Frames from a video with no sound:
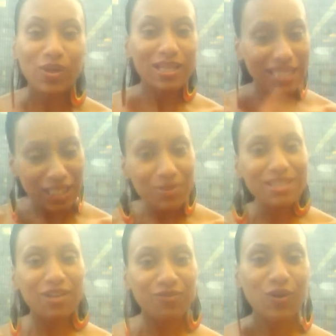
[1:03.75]
So I said, let
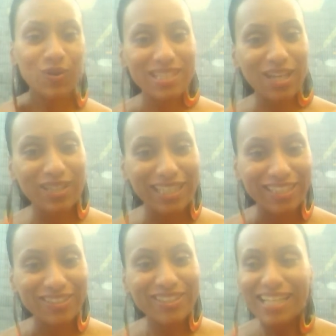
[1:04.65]
me stay focused out
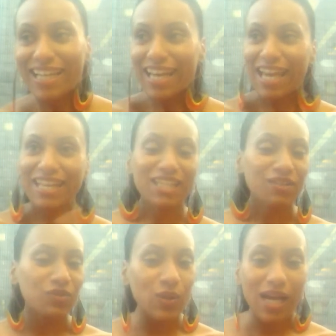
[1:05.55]
here and
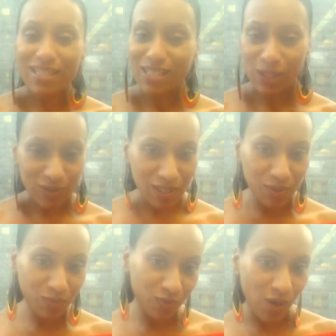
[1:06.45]
give you guys a little
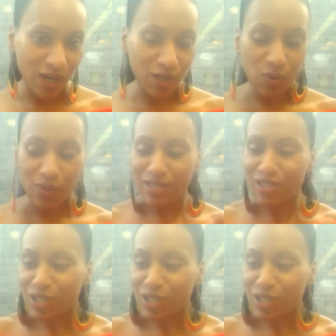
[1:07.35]
something before I go in.